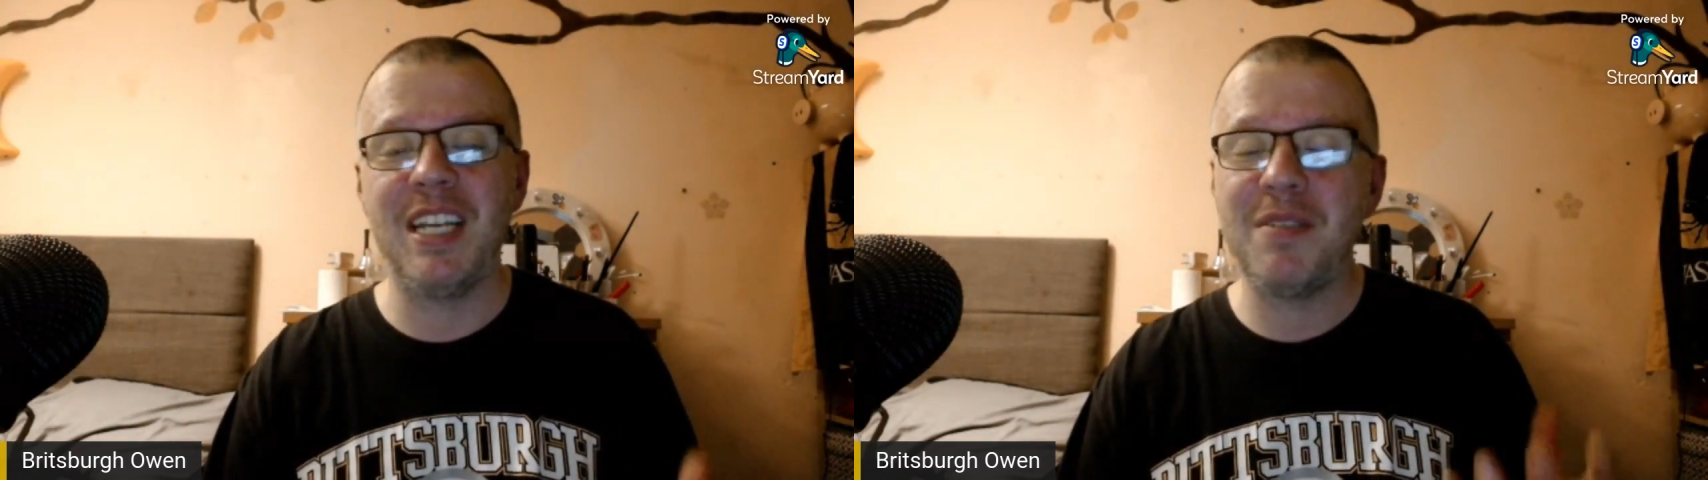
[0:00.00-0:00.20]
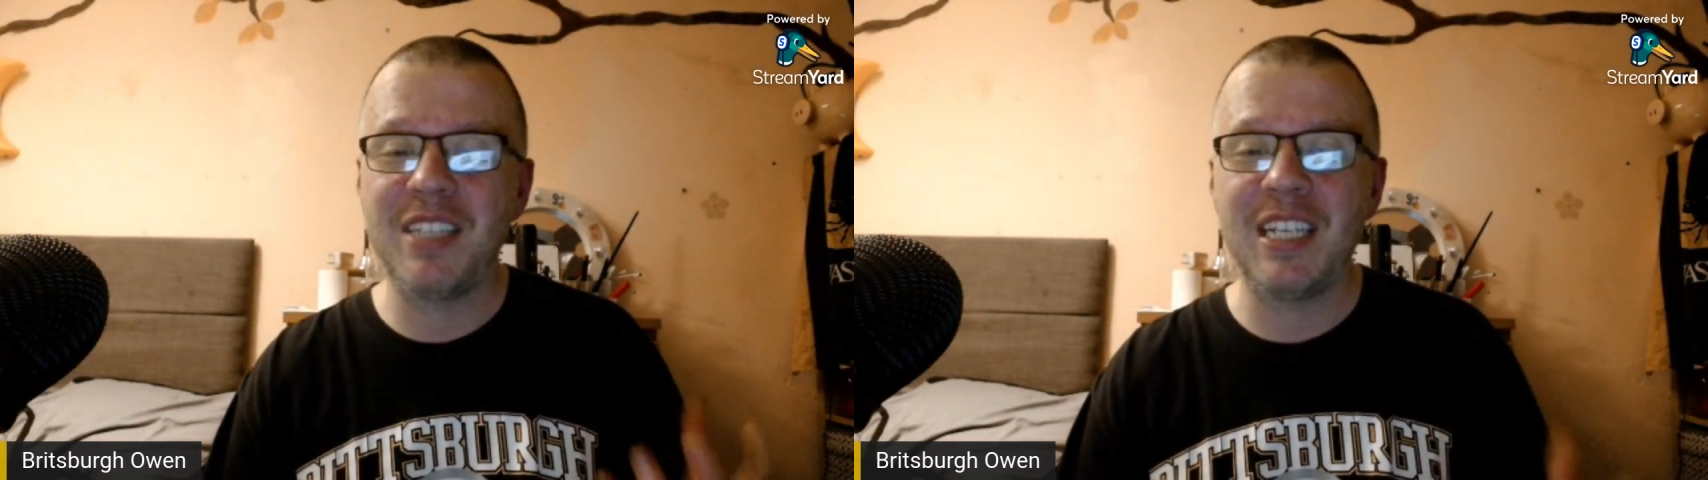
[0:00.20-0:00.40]

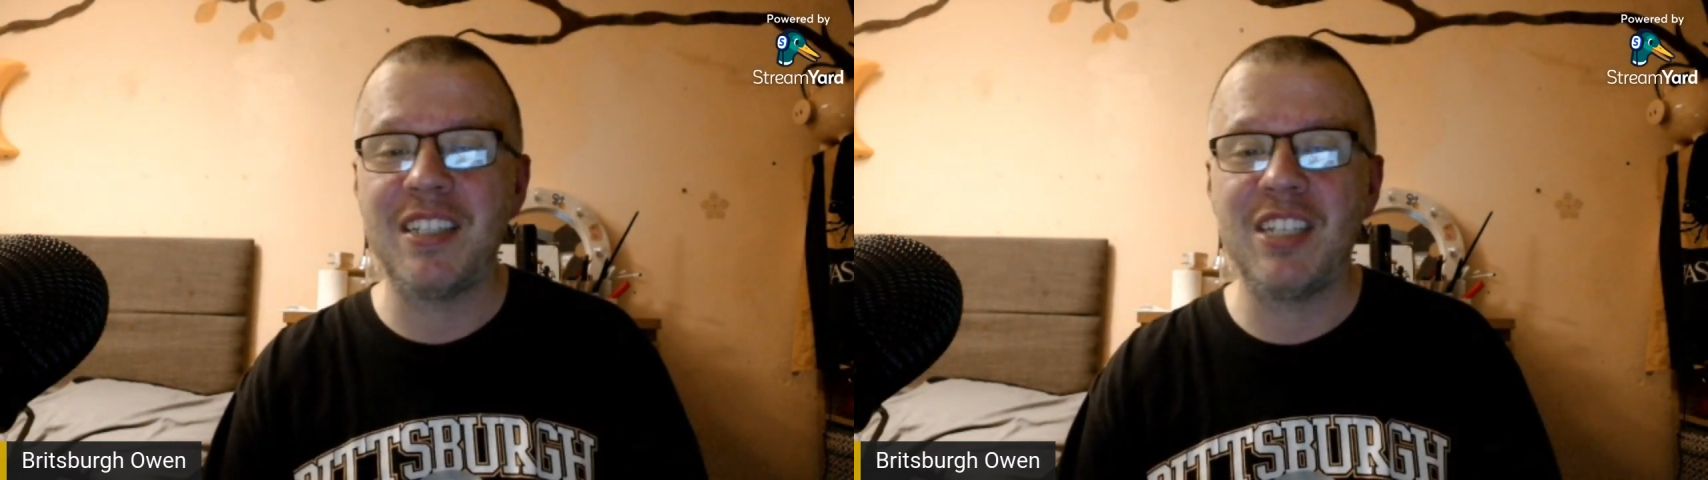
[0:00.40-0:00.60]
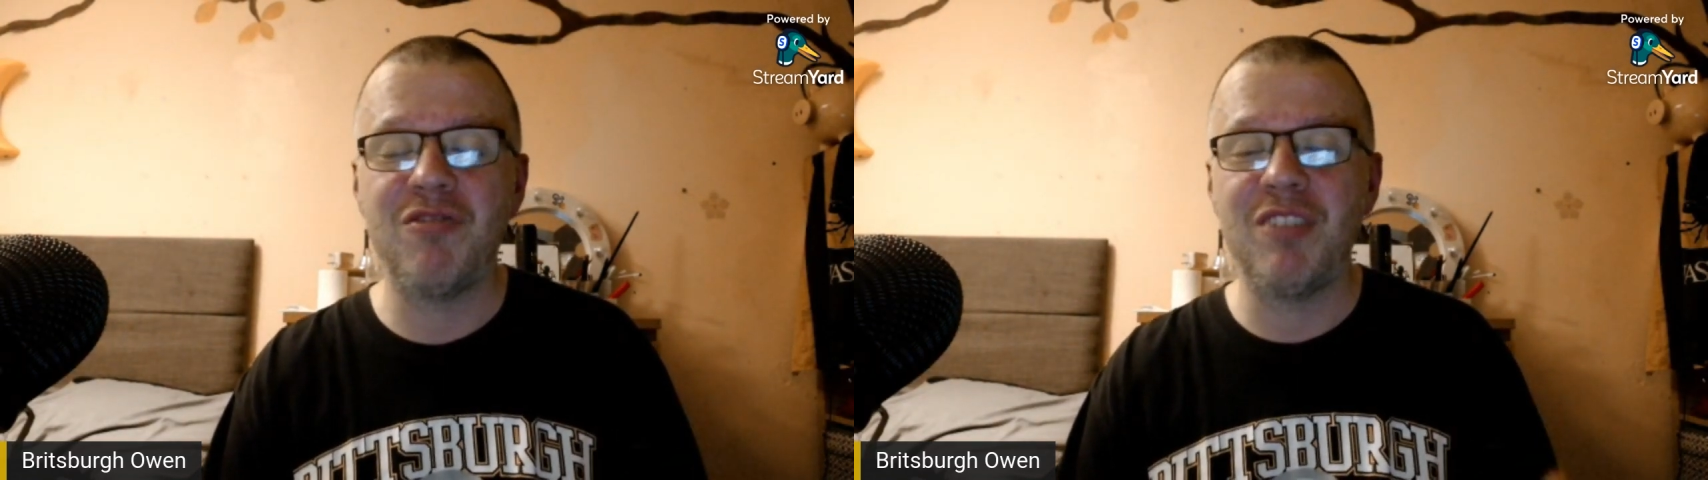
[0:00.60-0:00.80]
Steelers
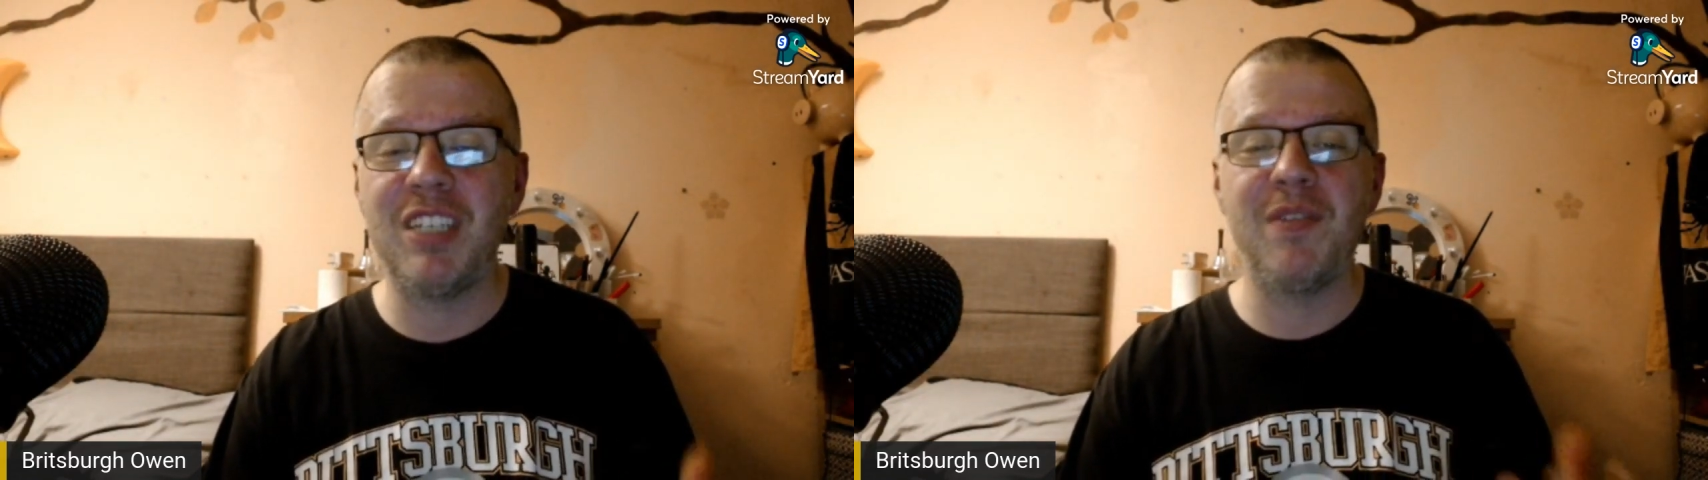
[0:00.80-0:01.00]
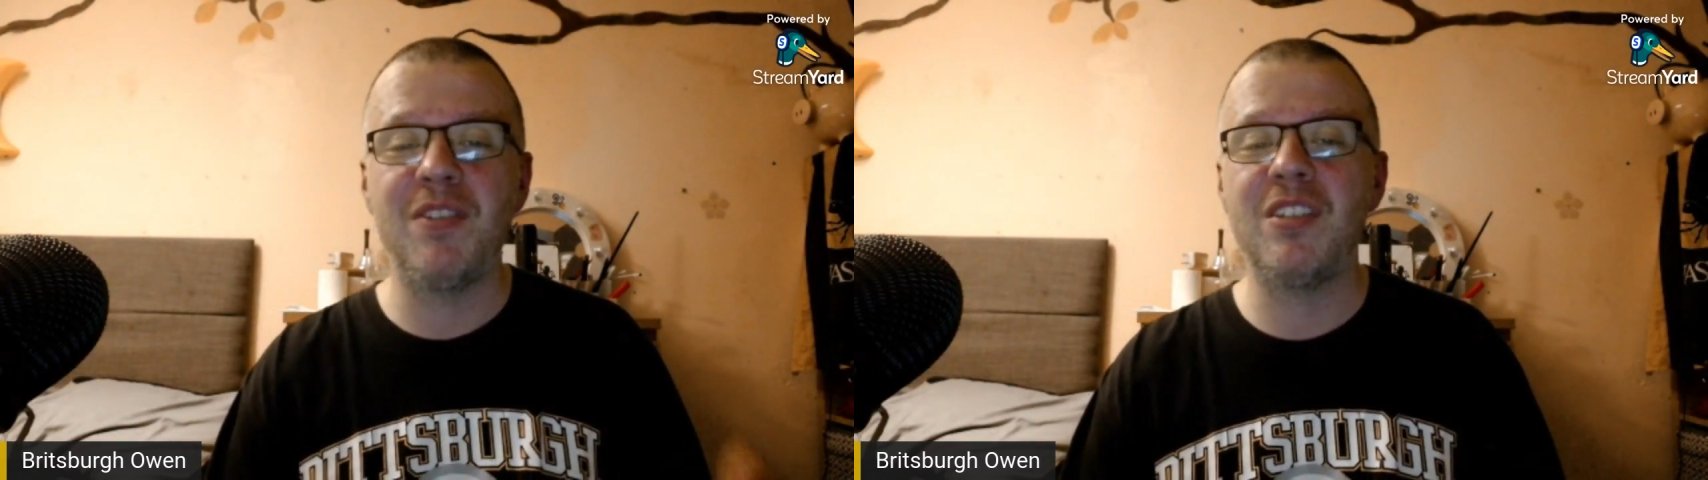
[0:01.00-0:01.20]
history,
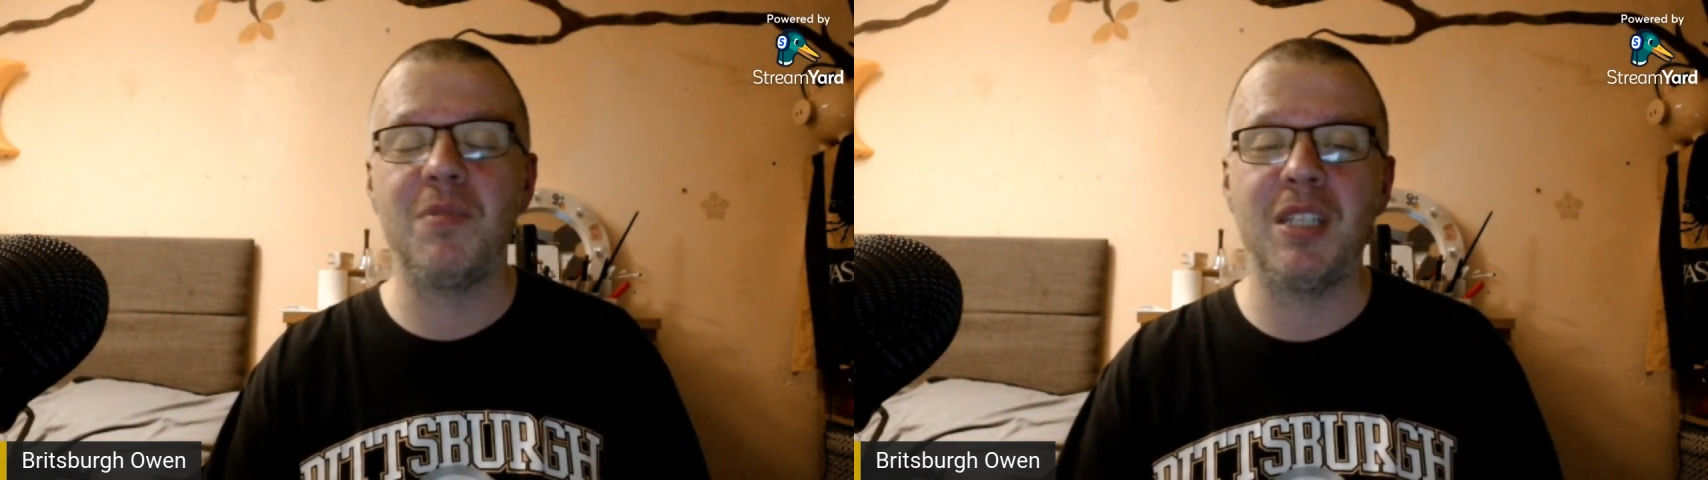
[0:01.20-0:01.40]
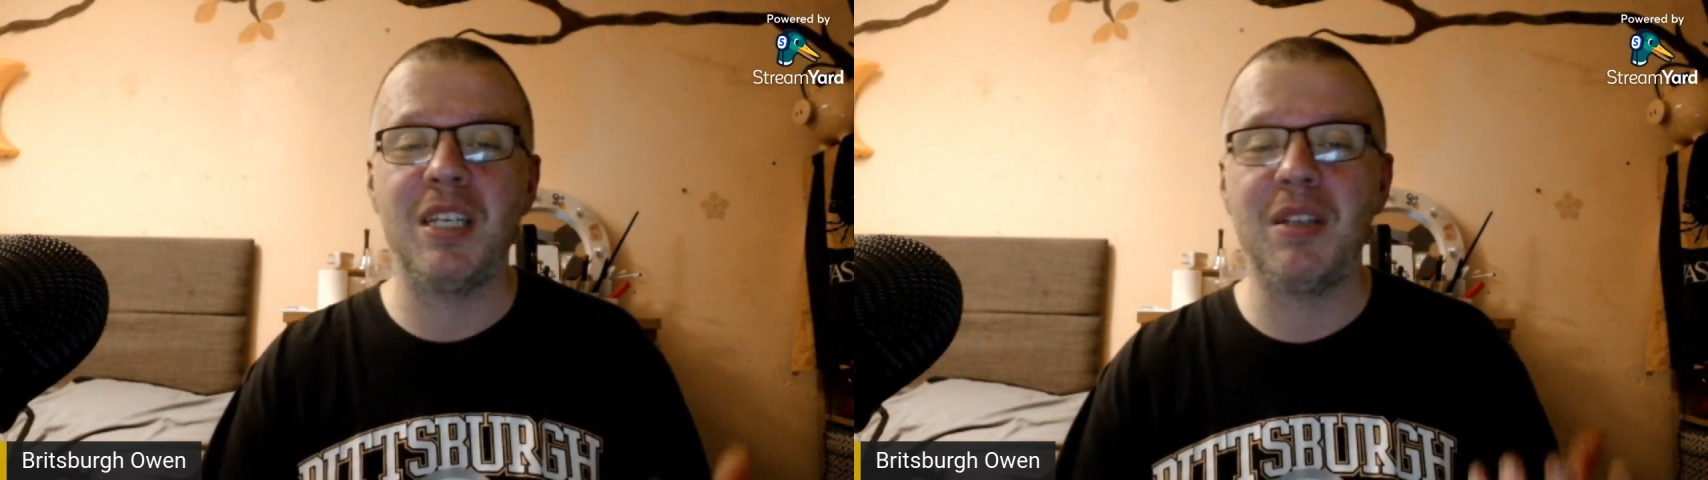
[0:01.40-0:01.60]
given some
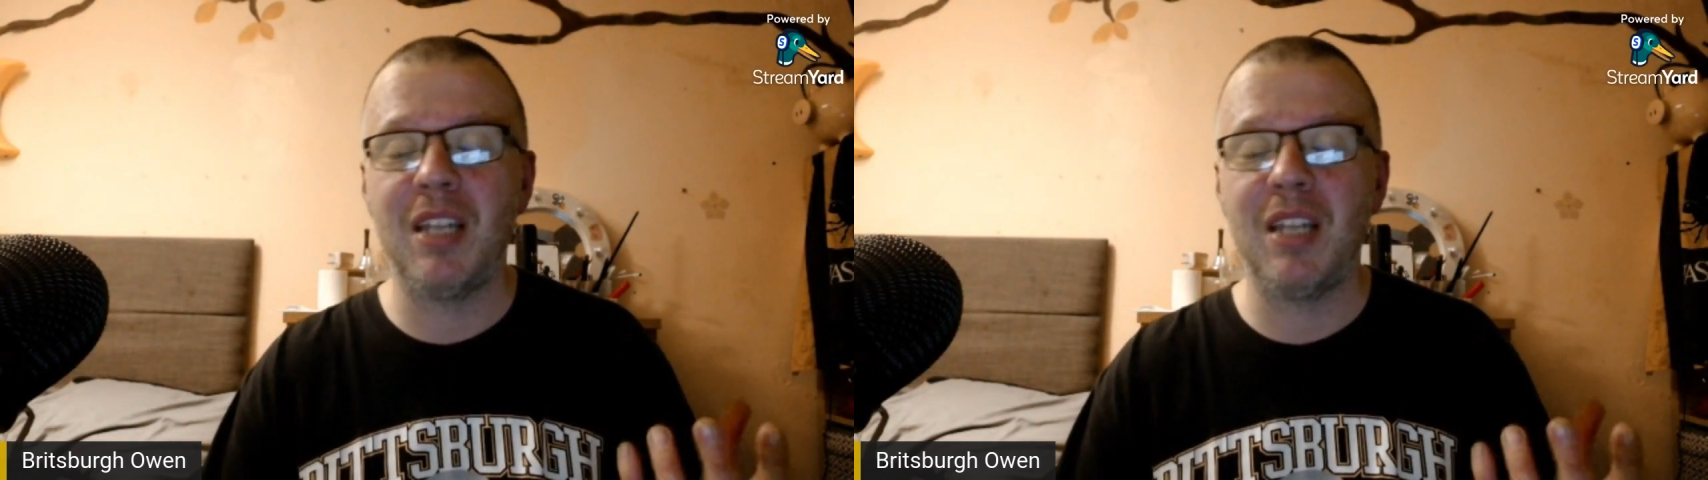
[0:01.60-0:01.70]
of the